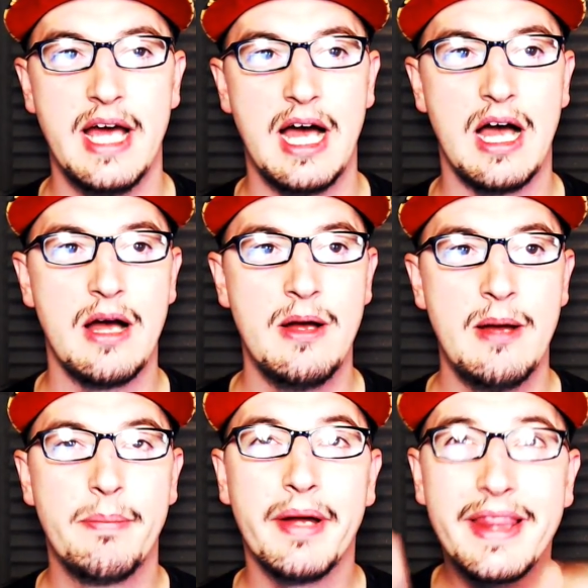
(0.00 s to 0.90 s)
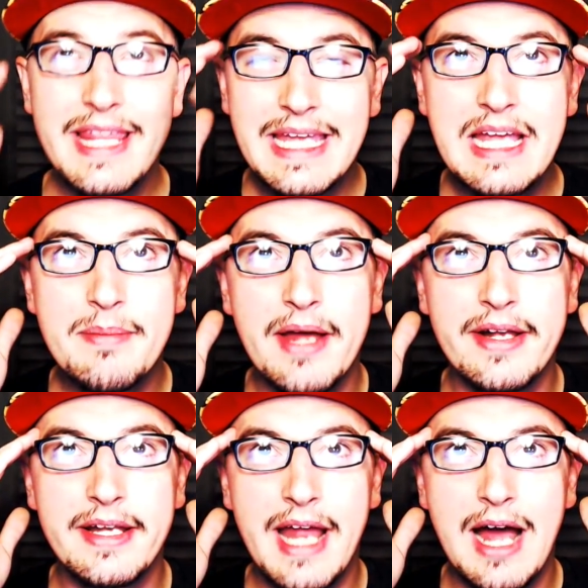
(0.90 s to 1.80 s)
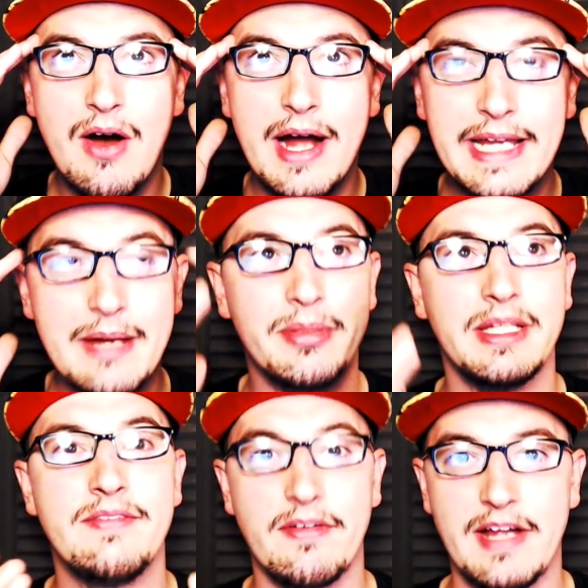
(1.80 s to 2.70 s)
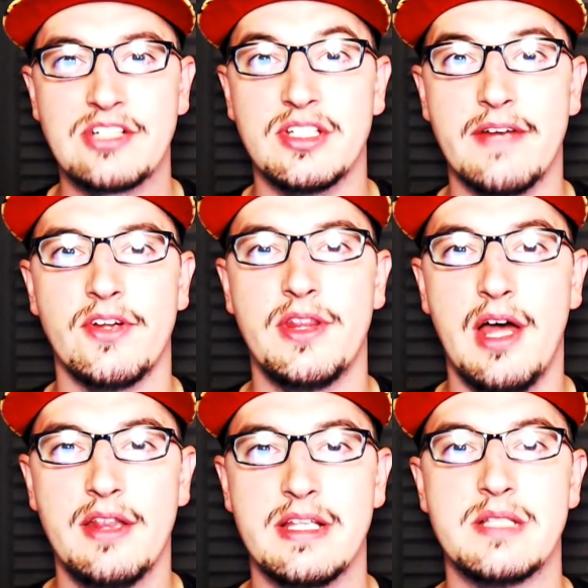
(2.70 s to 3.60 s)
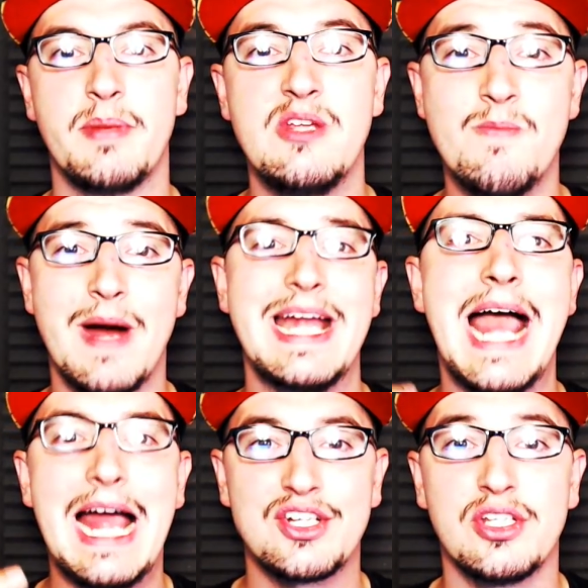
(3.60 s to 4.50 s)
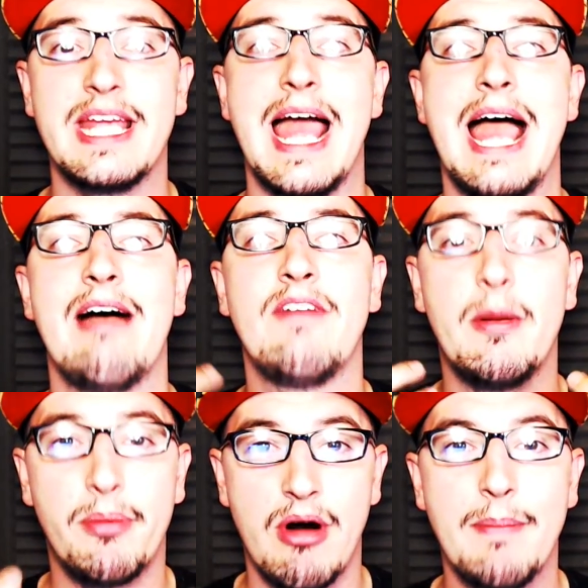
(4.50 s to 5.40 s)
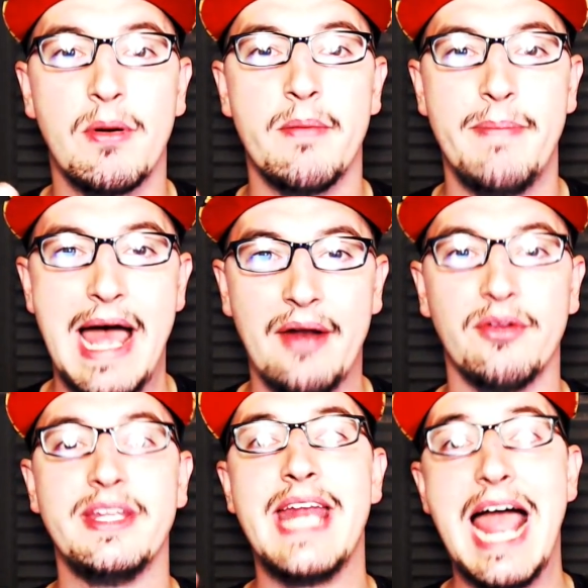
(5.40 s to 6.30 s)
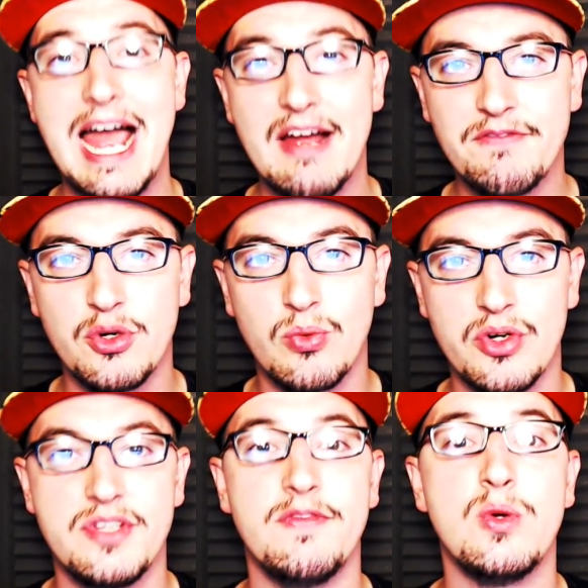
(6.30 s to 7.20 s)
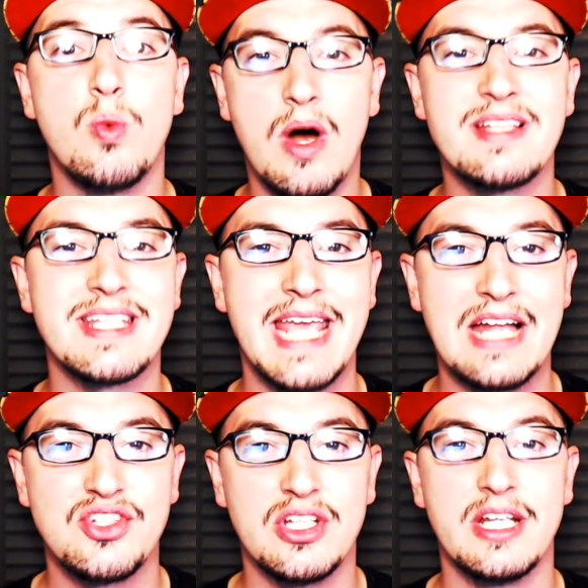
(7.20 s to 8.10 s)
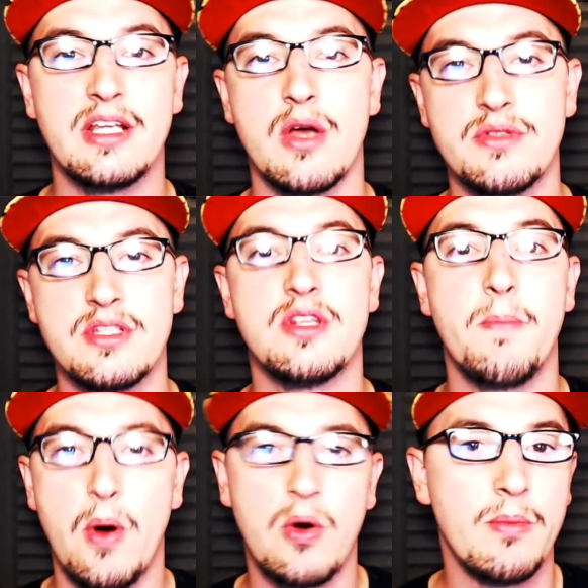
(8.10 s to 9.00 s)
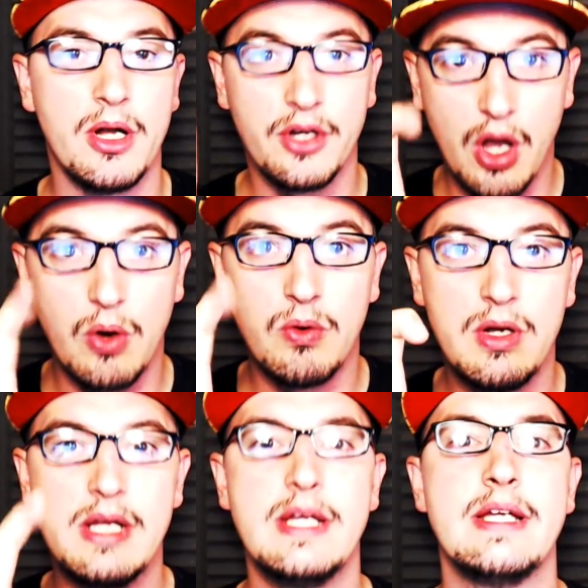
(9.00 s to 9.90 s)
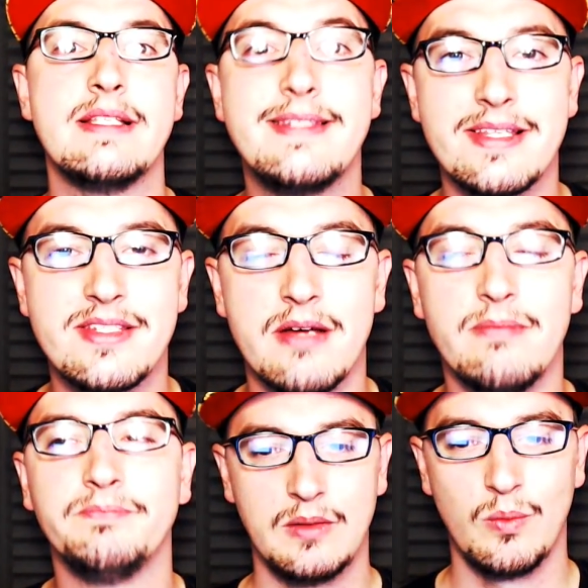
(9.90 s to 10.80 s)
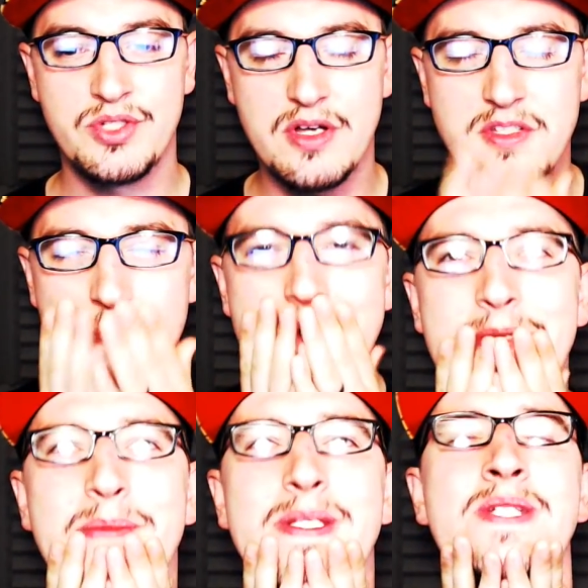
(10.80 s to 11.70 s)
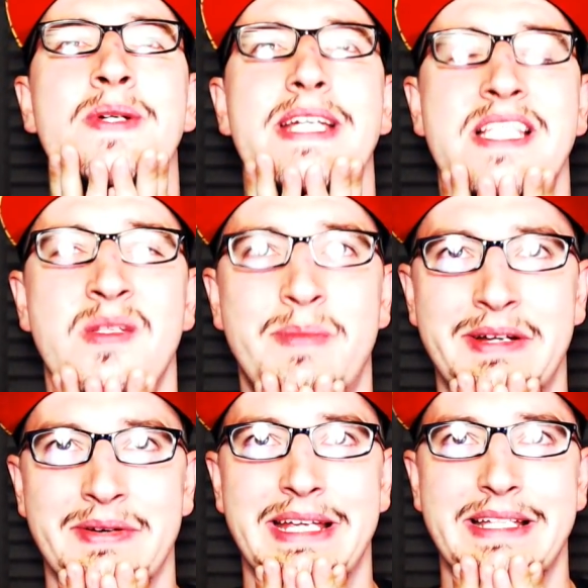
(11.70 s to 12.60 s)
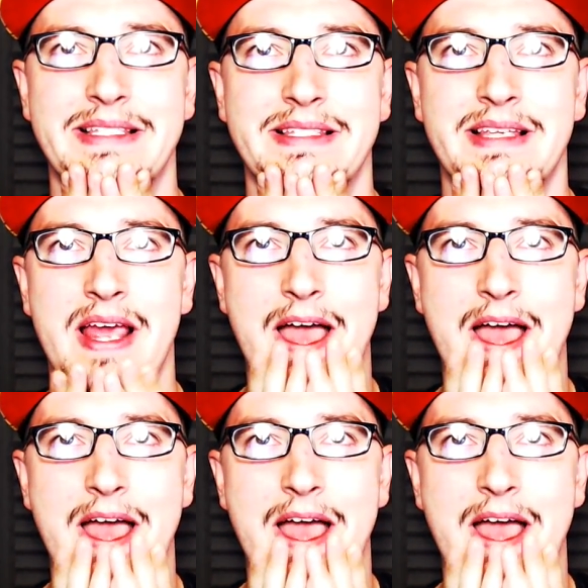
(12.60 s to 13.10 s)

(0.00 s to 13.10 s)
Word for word: Uh, but thinking about it now, I can't believe I've actually never thought this, but you might actually have a proper battle, and then afterwards, if you want to catch it, it goes into the Pokemon Go system. Which also brings me to experience.